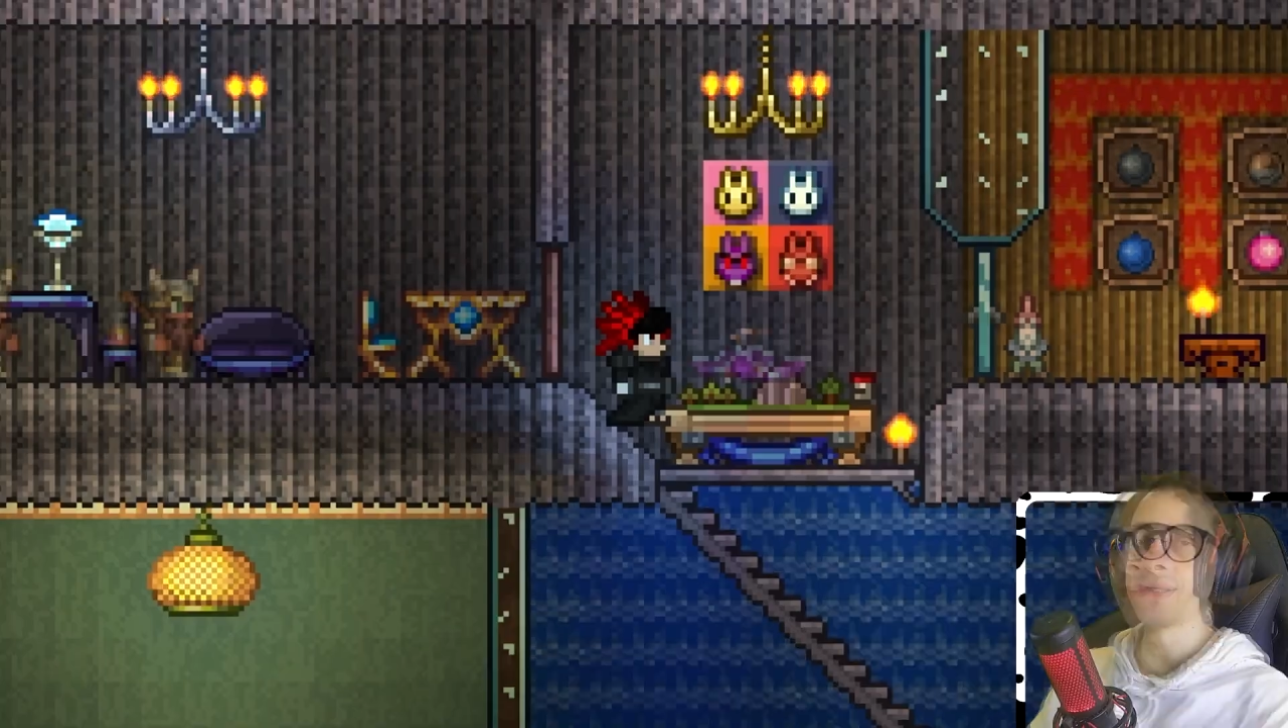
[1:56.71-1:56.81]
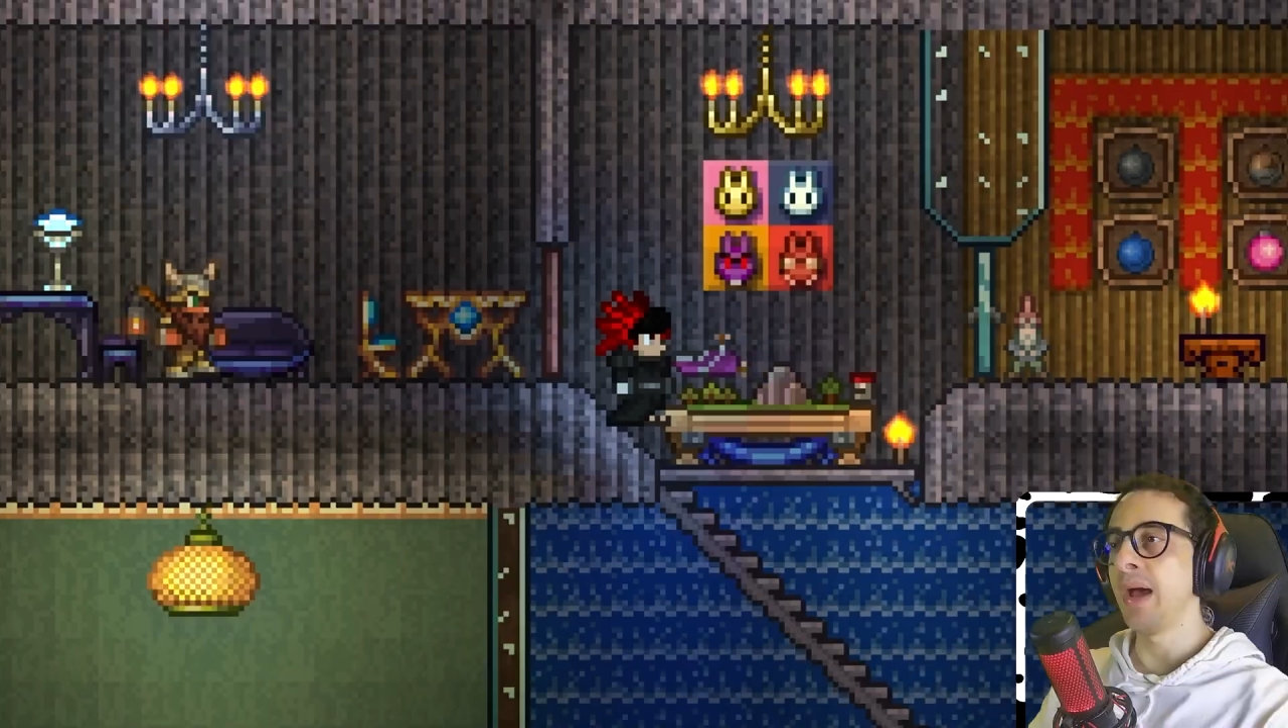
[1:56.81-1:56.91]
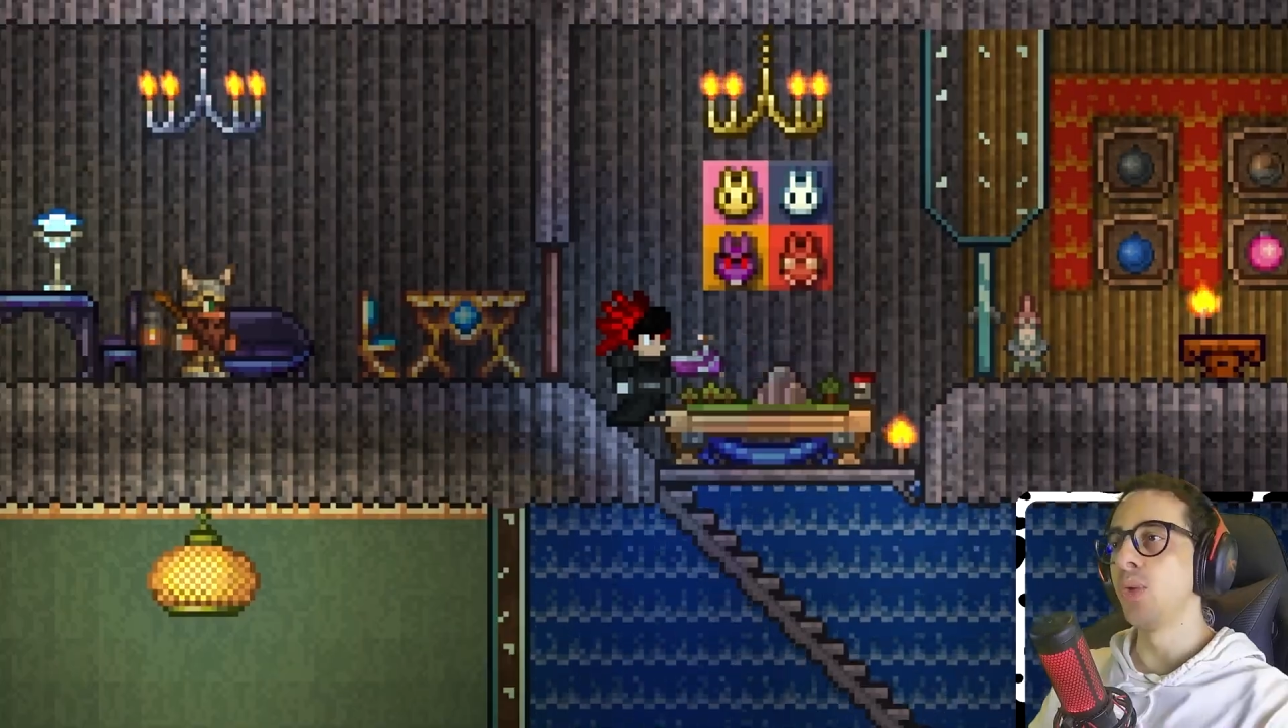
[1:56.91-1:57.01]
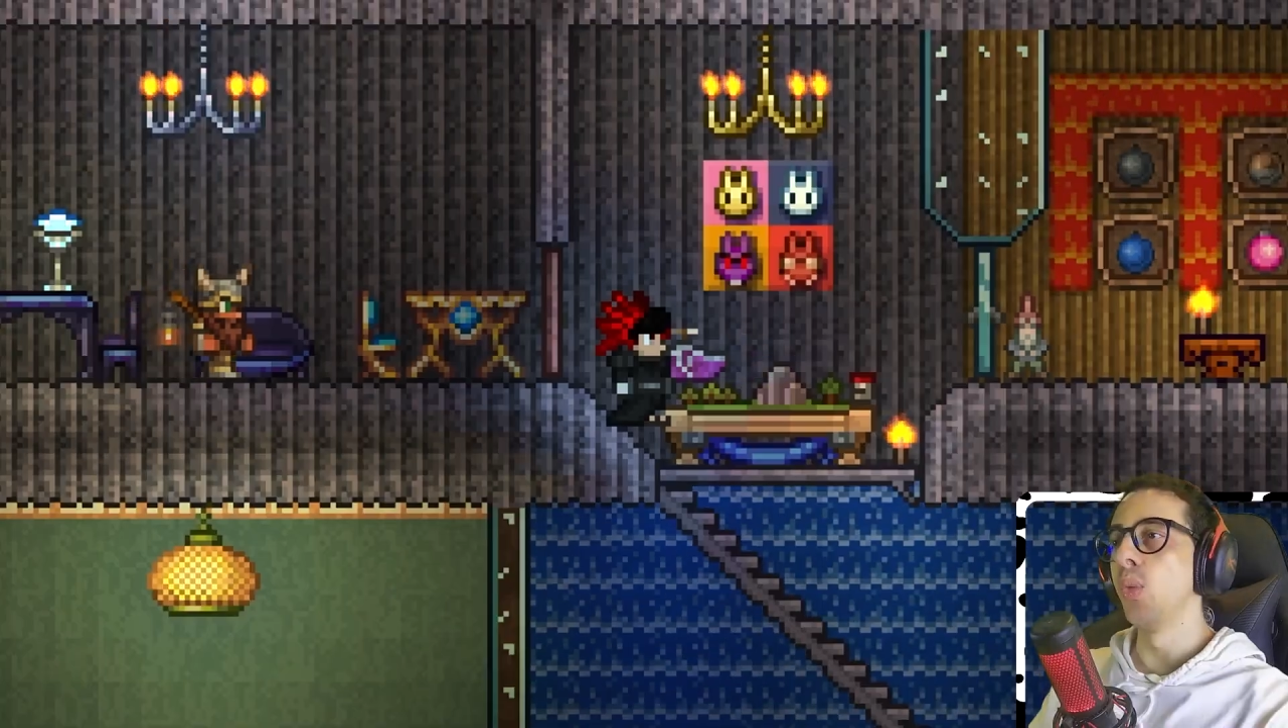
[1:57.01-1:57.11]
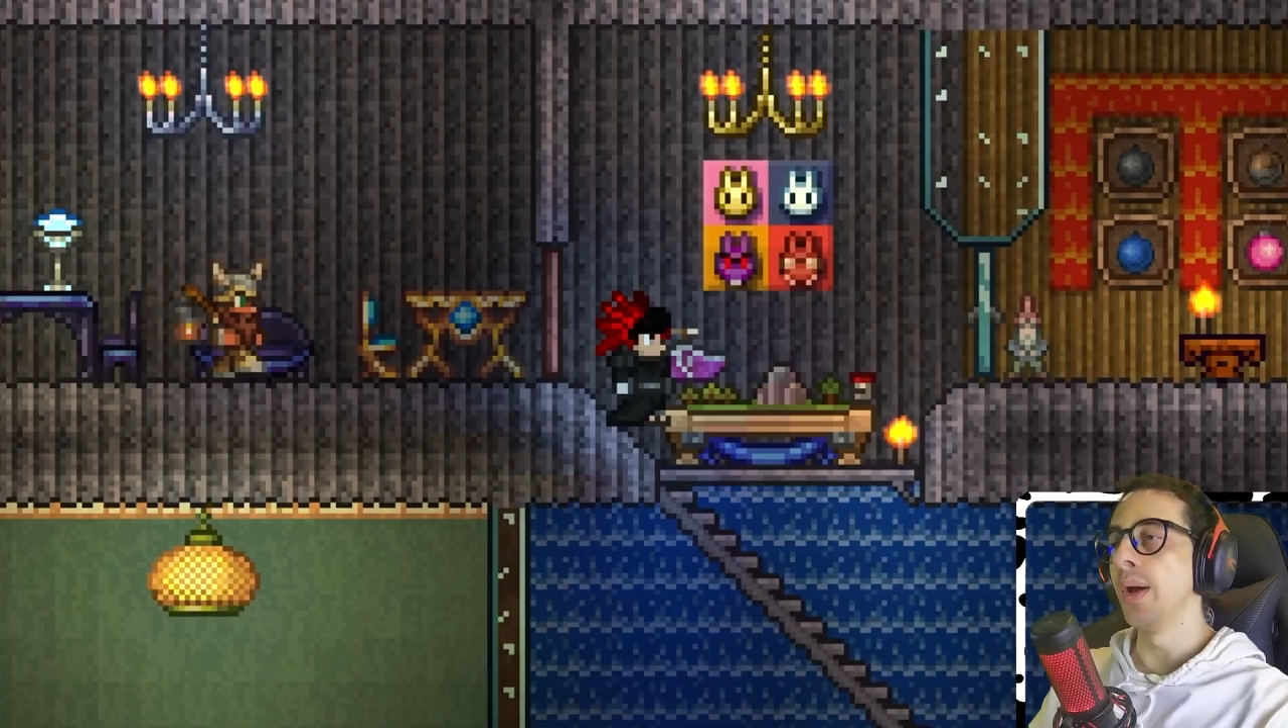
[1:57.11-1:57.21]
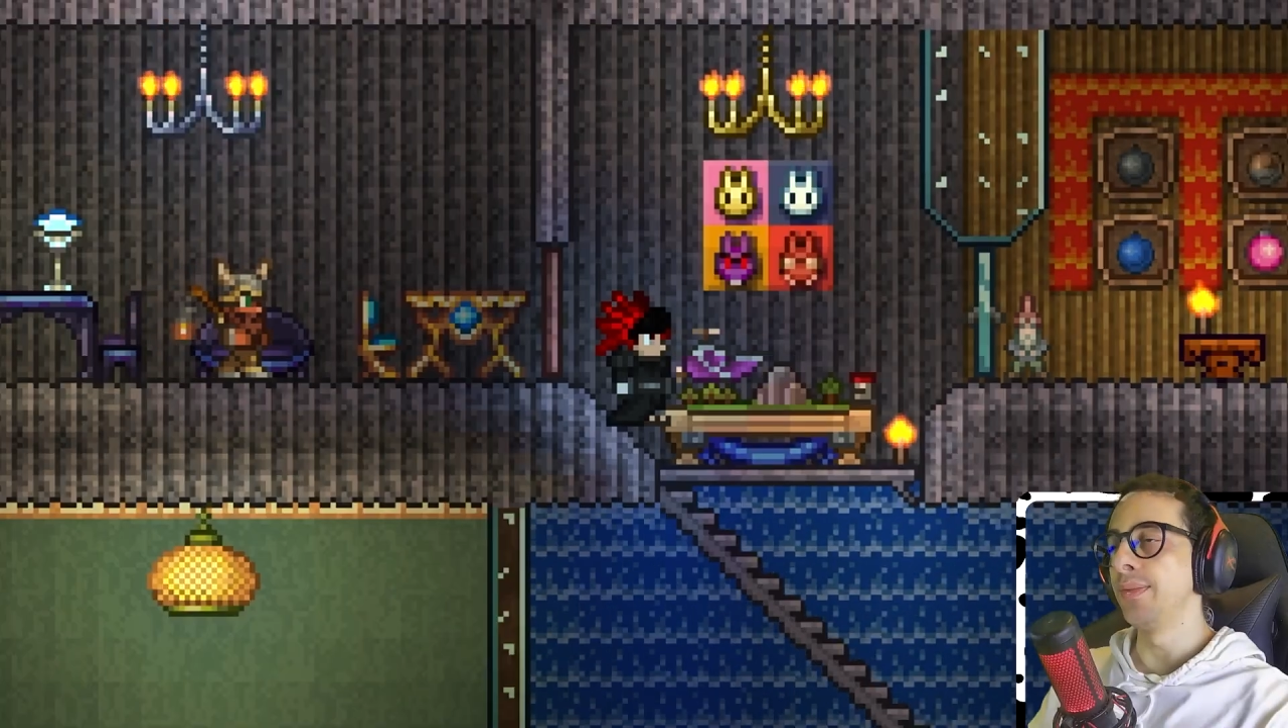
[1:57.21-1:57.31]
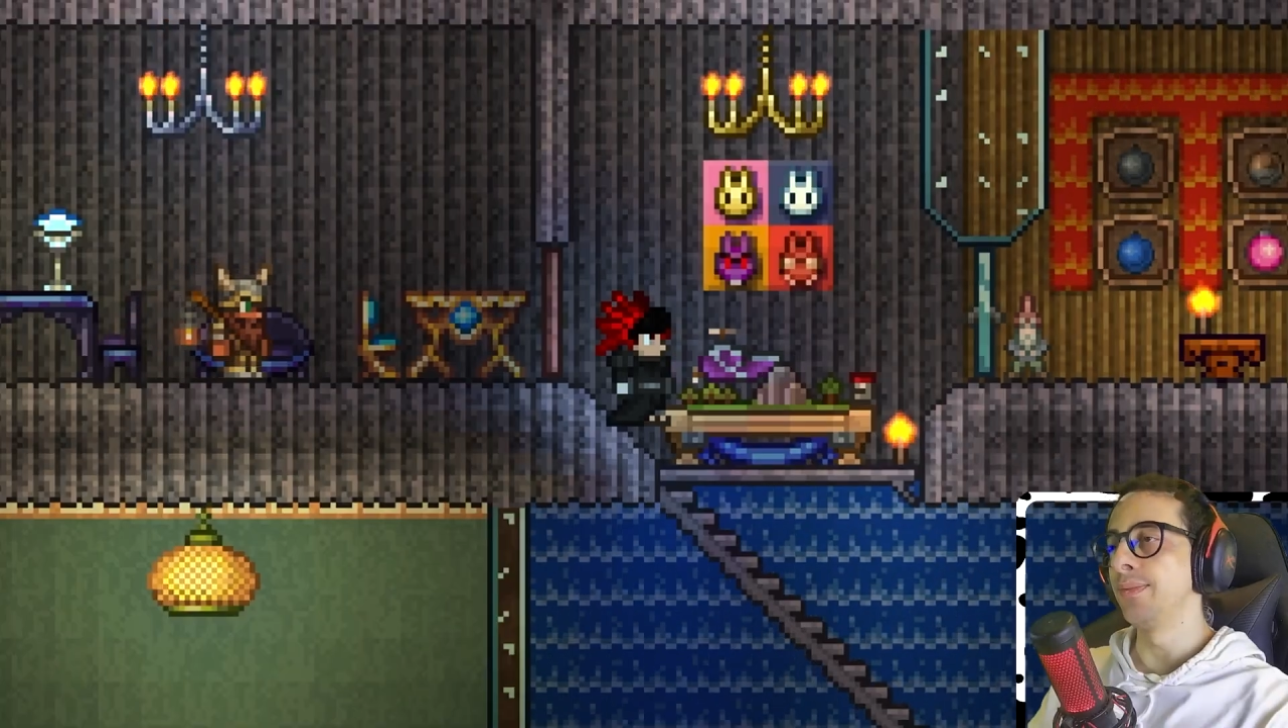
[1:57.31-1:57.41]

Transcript: by 1.